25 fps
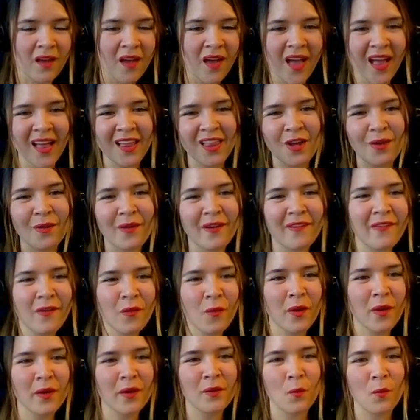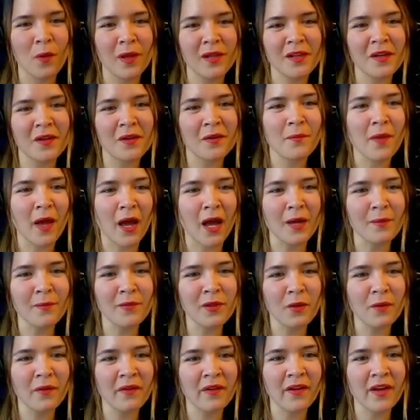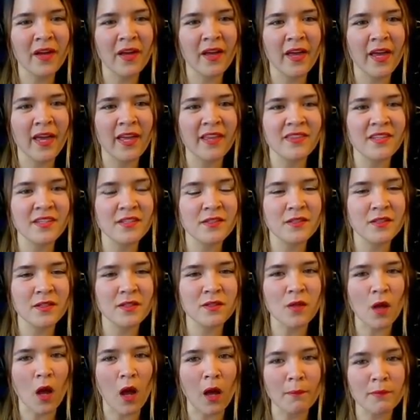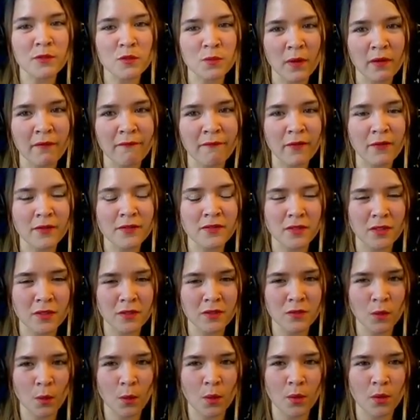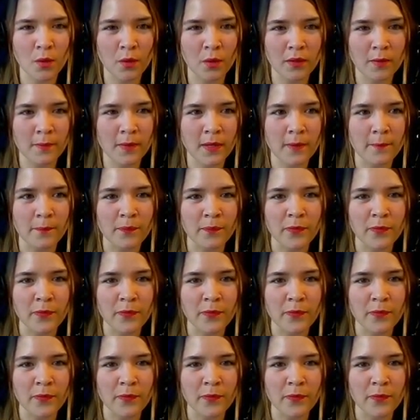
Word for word: Hello everyone, welcome. I'm Laura and this is OPSWAT versus Sodinokibi.